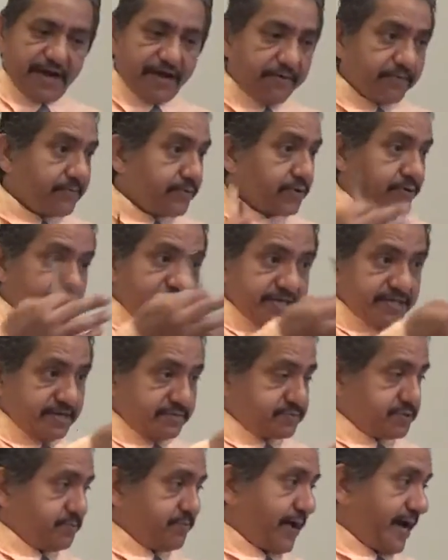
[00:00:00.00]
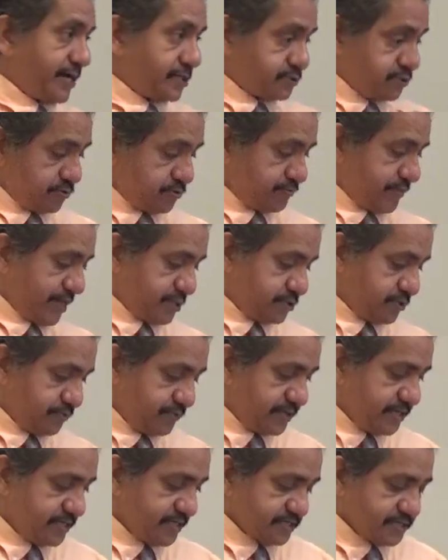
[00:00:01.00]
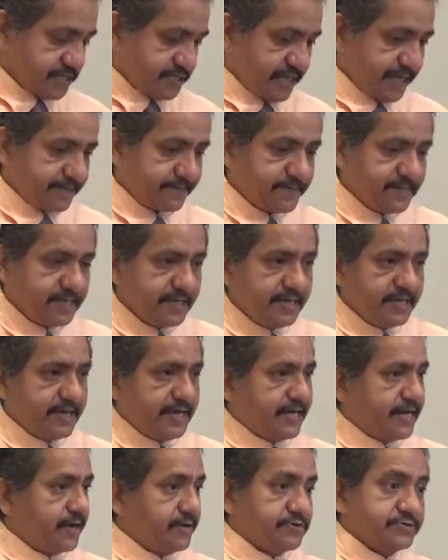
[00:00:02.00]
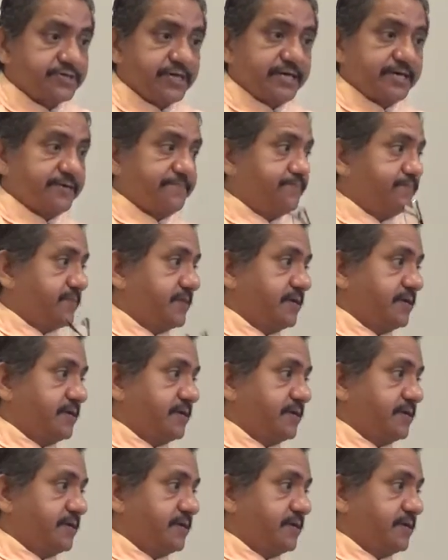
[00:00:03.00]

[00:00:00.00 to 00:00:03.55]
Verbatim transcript: I remember going up to Pastor, Pastor Pete at the time, and I was like,